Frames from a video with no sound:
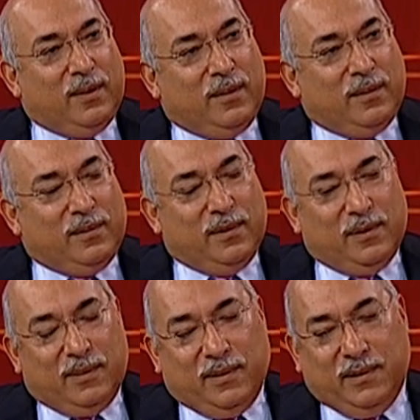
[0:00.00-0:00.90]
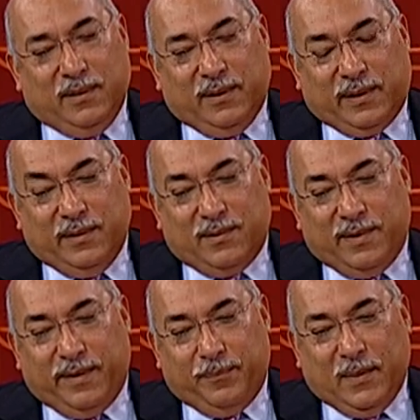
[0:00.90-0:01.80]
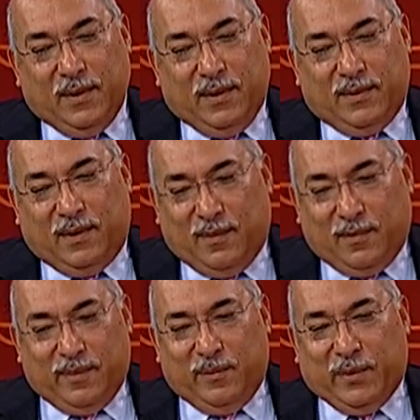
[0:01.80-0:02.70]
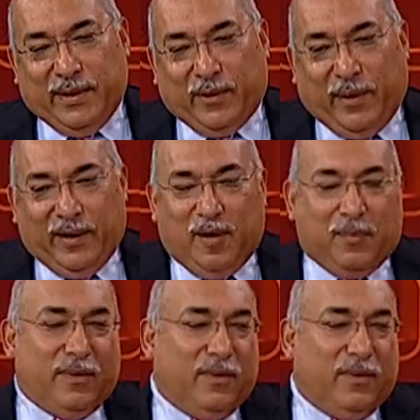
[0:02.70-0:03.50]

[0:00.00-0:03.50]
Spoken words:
the kids there. So we're in a great neighborhood.